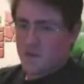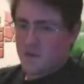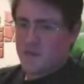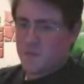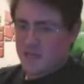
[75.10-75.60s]

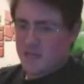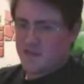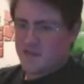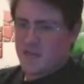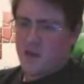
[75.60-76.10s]
completed
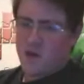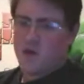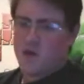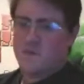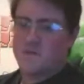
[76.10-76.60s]
the
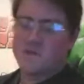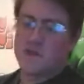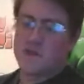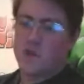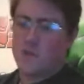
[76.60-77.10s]
ARMS
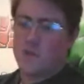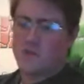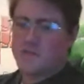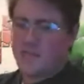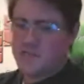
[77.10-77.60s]
Global
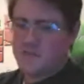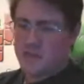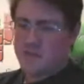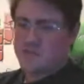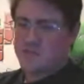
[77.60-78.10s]
Test
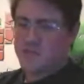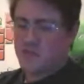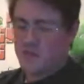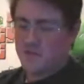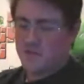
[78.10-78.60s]
Punch
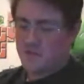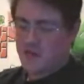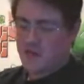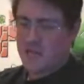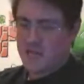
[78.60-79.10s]

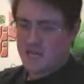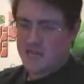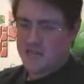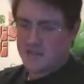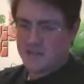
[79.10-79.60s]
Friday night.
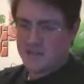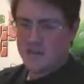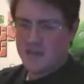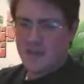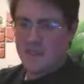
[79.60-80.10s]

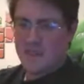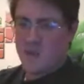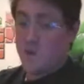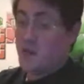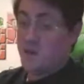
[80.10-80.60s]

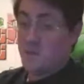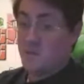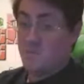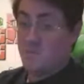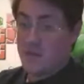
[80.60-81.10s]
That went
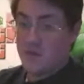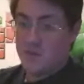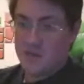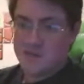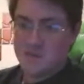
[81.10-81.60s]
better
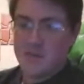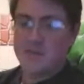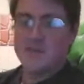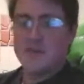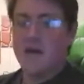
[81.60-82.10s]
than
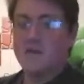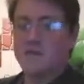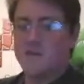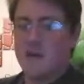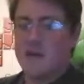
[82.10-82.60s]
expected. I was
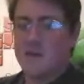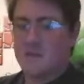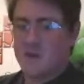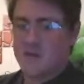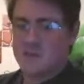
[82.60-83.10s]
very
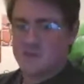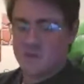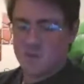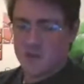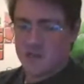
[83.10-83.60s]
impressed with
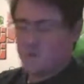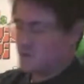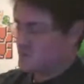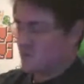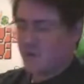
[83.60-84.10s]
what it was
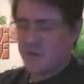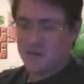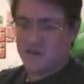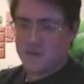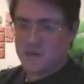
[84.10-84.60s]
bringing to
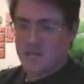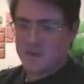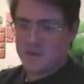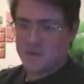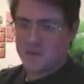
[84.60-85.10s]
the
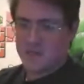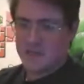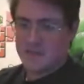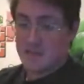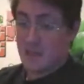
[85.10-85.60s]
table. It is a
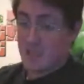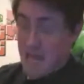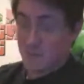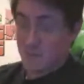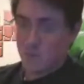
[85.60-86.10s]
lot
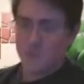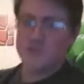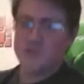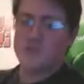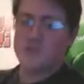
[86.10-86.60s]
more than just a
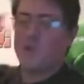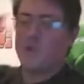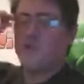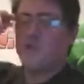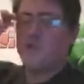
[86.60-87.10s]

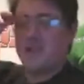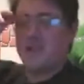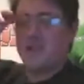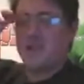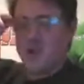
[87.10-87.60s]
glorified
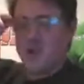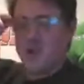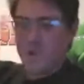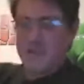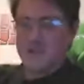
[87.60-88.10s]

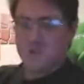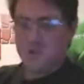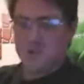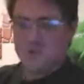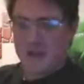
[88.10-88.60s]
Wii Sports
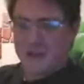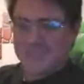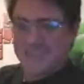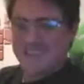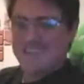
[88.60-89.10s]

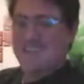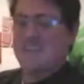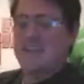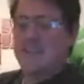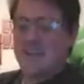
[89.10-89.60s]
boxing.
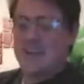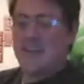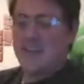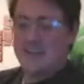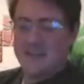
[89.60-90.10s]
And